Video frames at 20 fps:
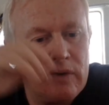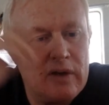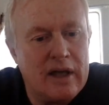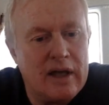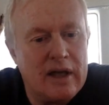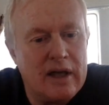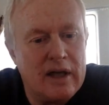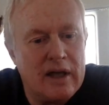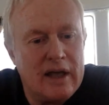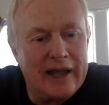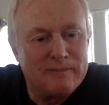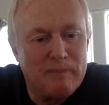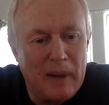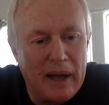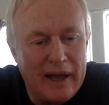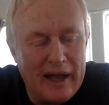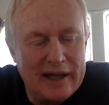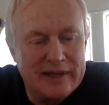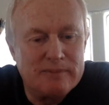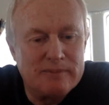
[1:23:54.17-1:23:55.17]
So
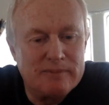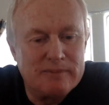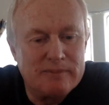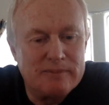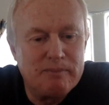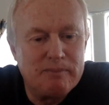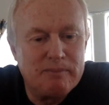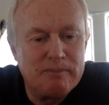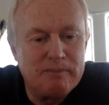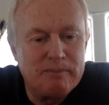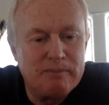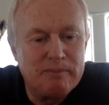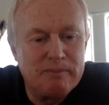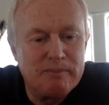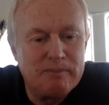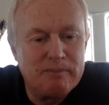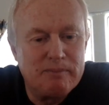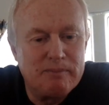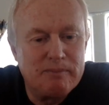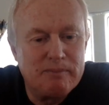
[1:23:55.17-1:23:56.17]
it's
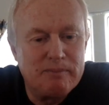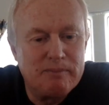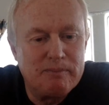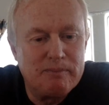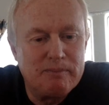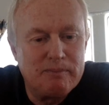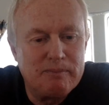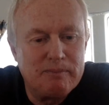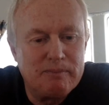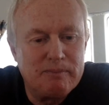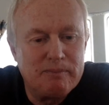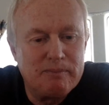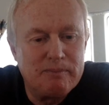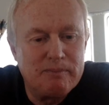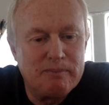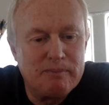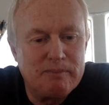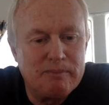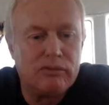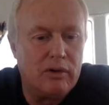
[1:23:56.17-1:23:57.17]
basically, it's
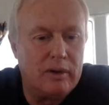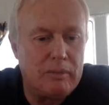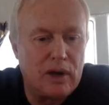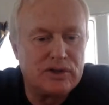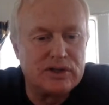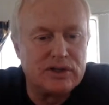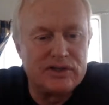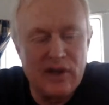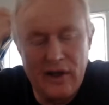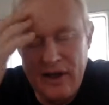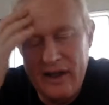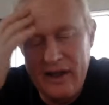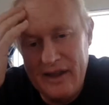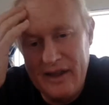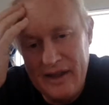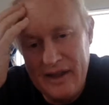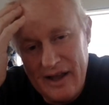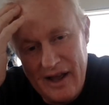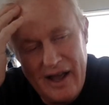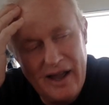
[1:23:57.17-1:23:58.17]
all raw
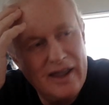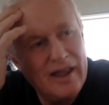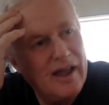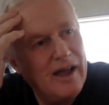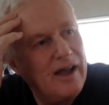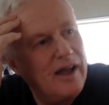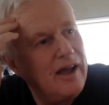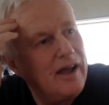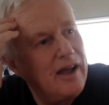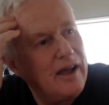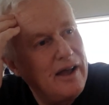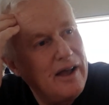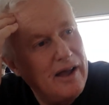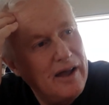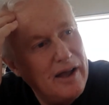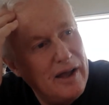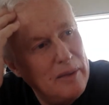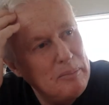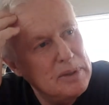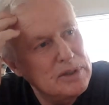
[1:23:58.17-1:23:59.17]
emotion. So I
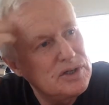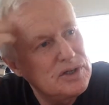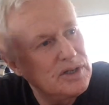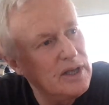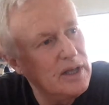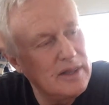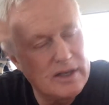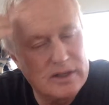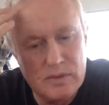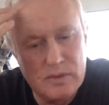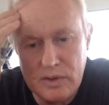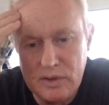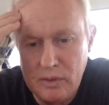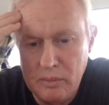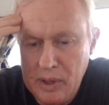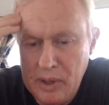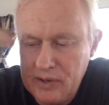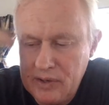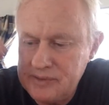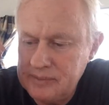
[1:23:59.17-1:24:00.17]
must share
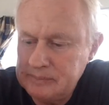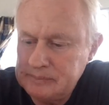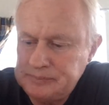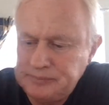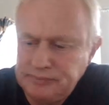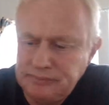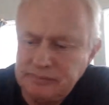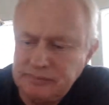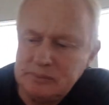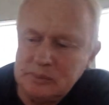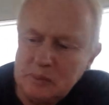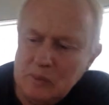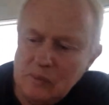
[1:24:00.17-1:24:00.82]
this with you because